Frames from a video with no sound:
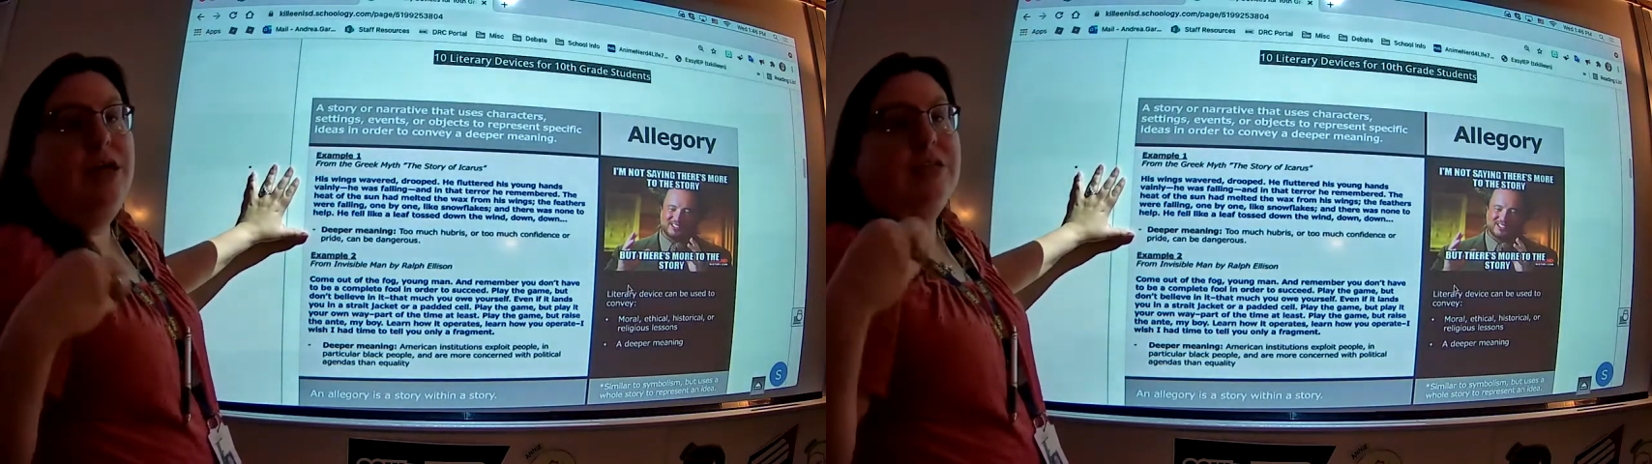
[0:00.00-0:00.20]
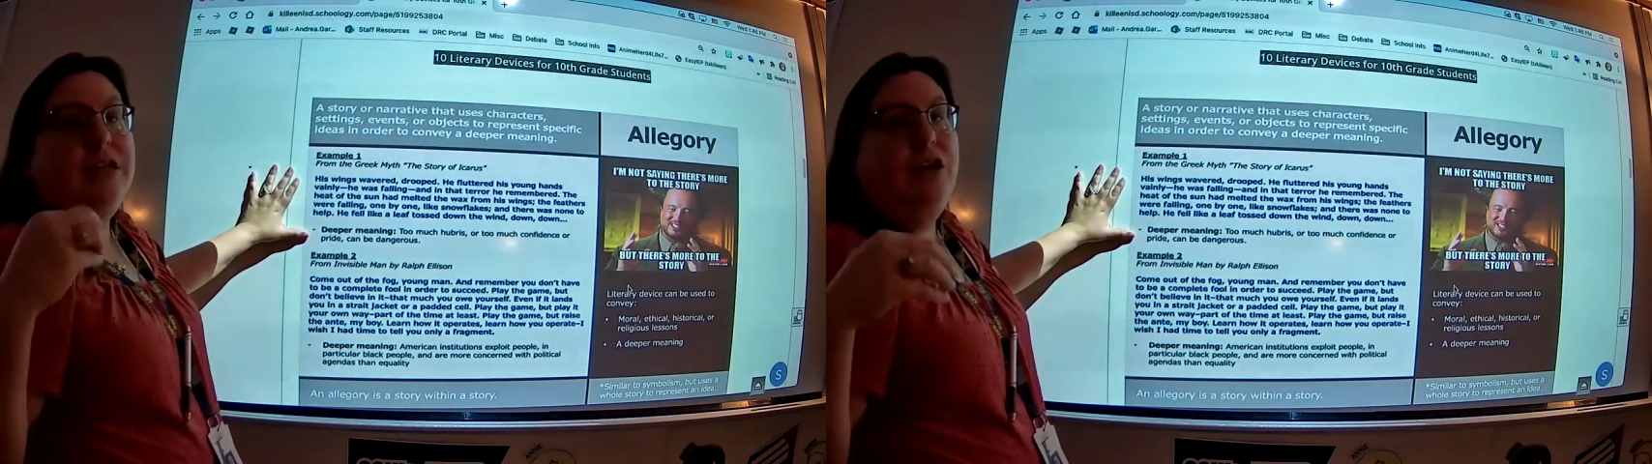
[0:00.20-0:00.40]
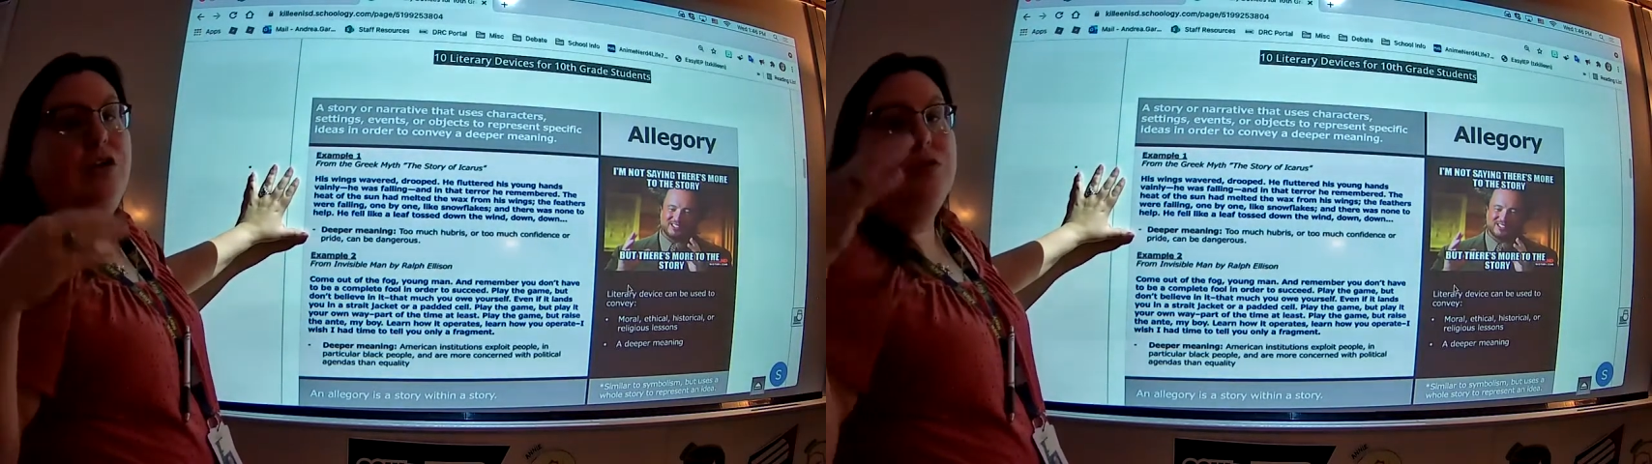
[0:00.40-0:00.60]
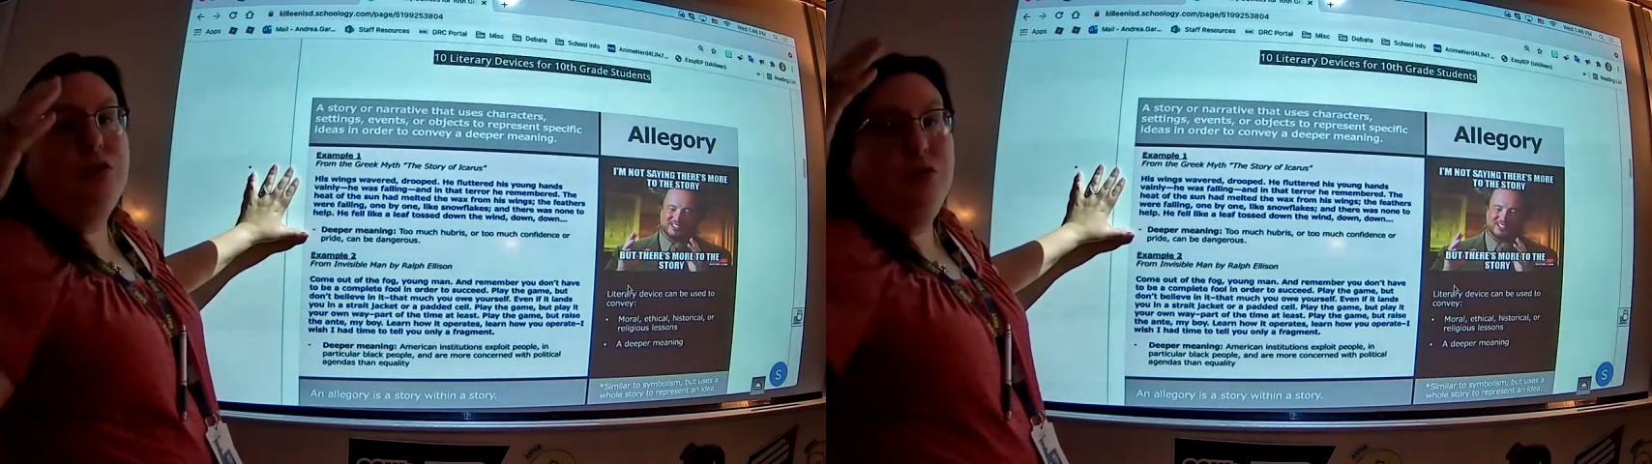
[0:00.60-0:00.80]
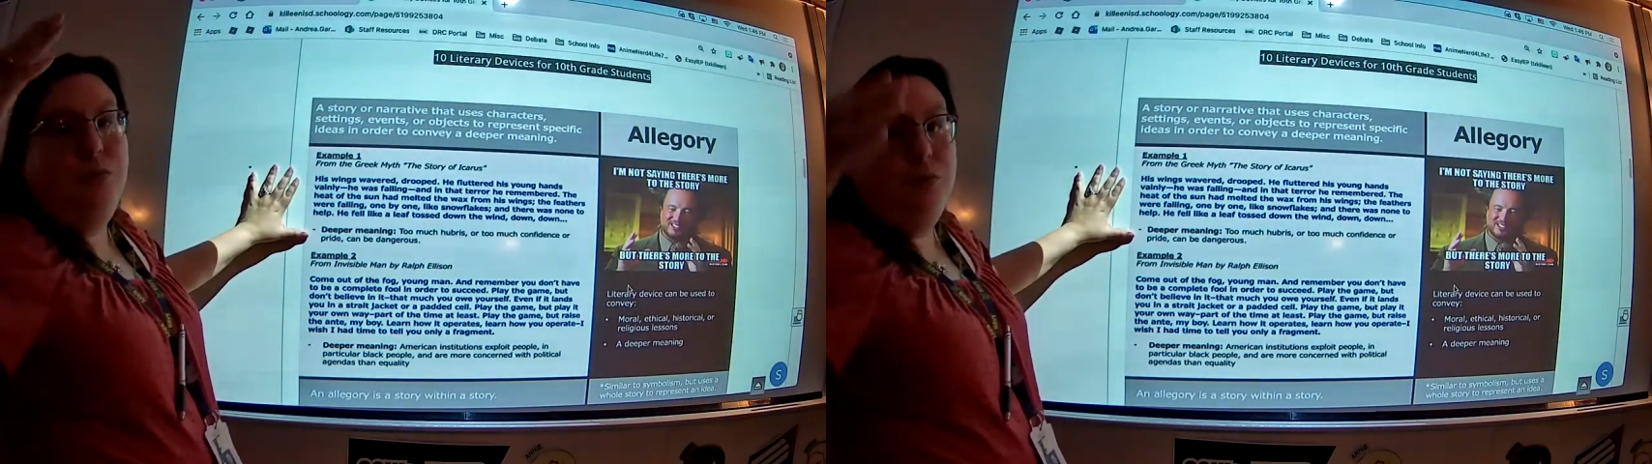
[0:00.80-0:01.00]
tell you
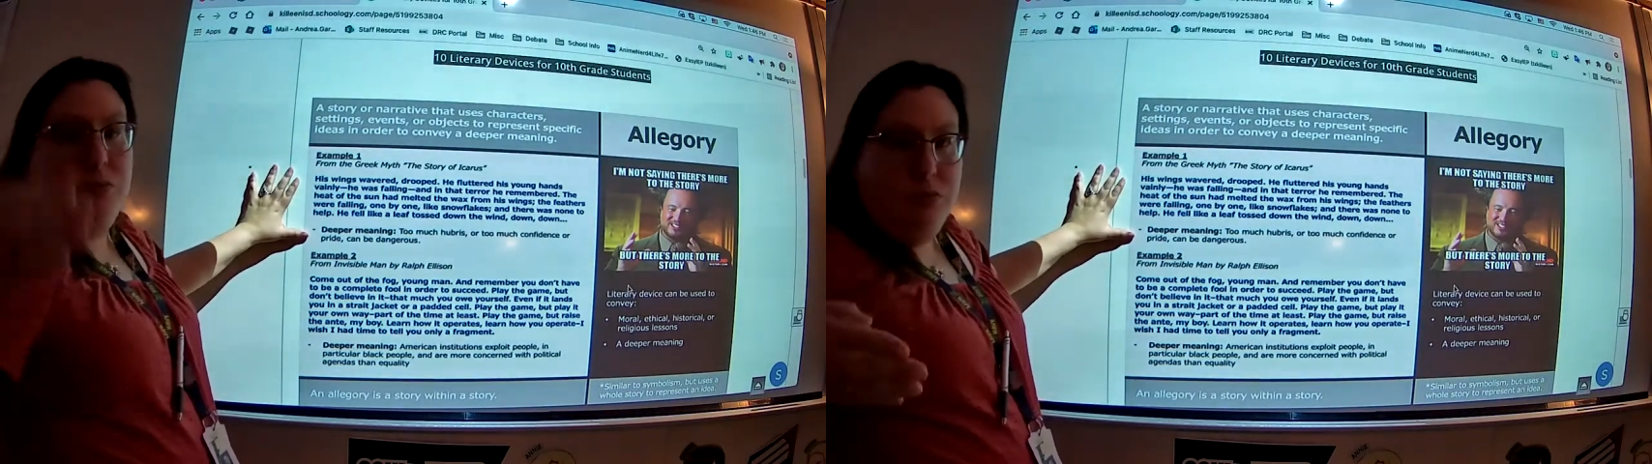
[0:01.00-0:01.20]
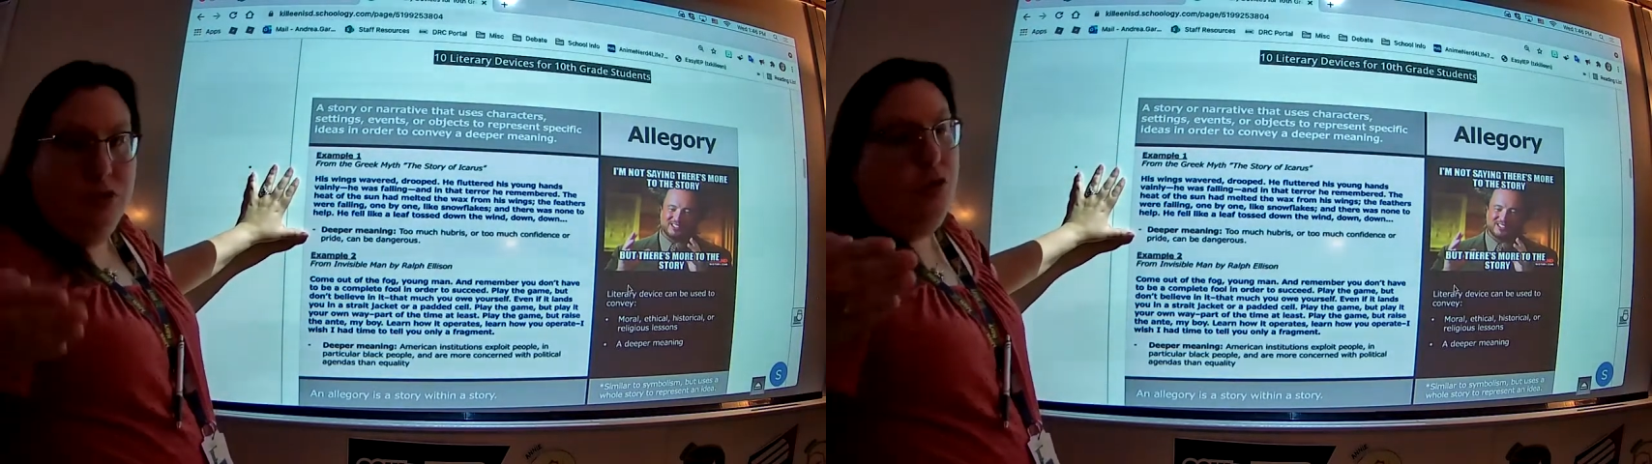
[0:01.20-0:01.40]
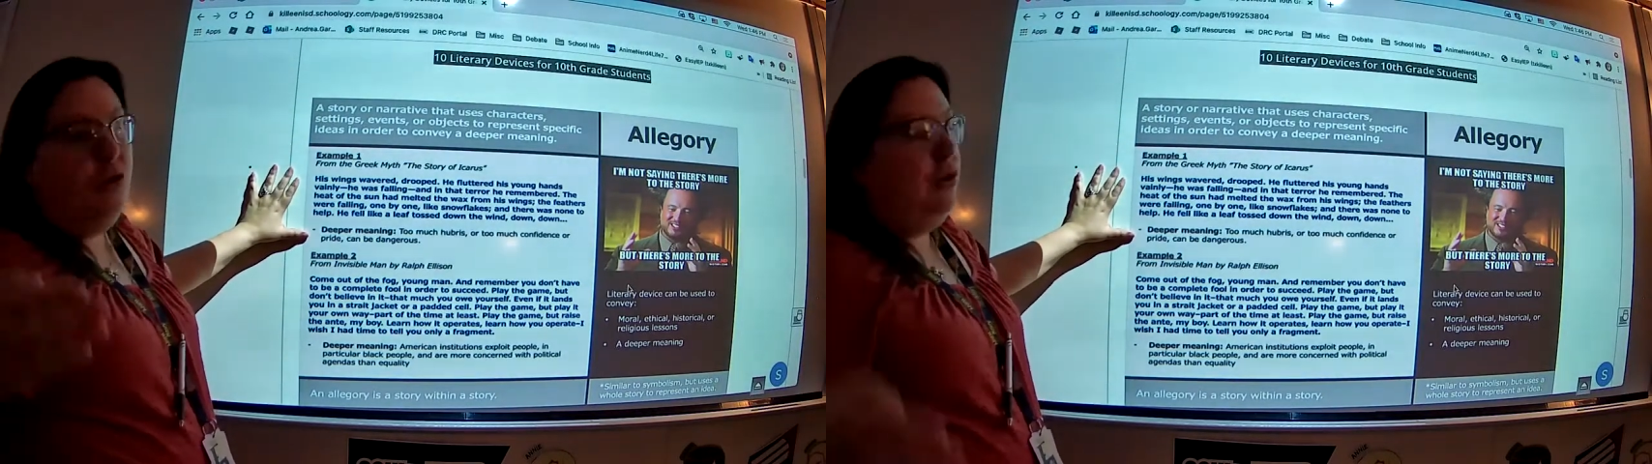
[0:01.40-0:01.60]
to know your